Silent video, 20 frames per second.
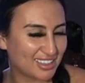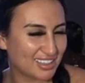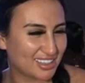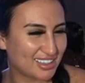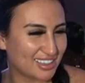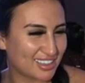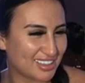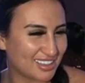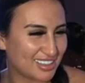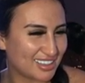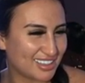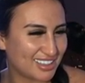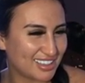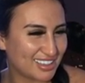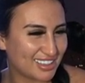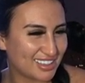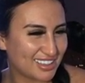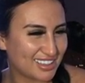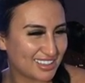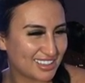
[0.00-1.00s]

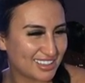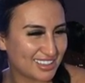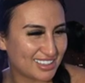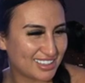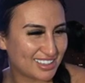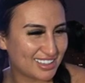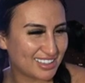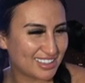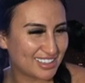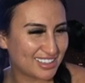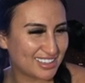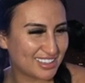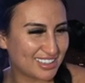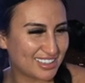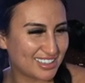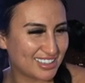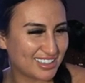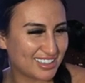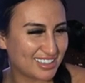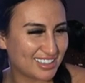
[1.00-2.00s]

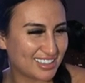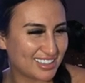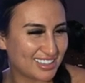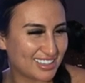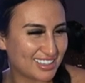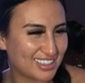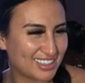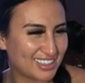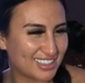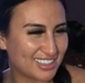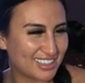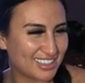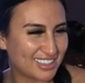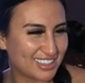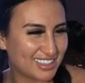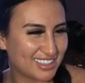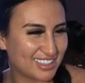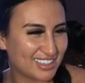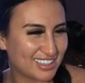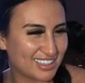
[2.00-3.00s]

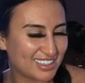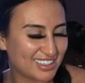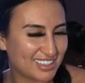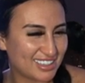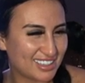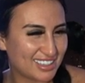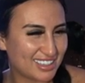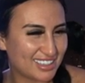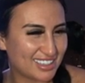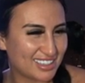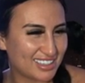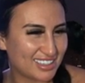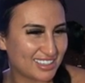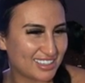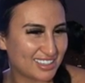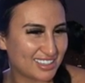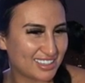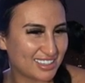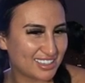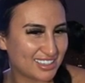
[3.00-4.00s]

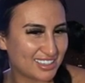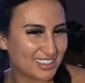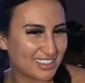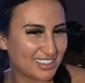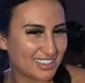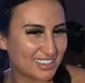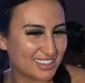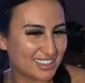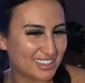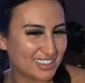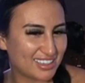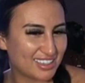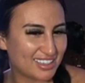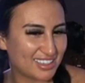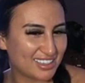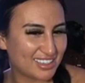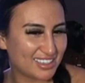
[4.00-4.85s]
No words are spoken by the person on screen.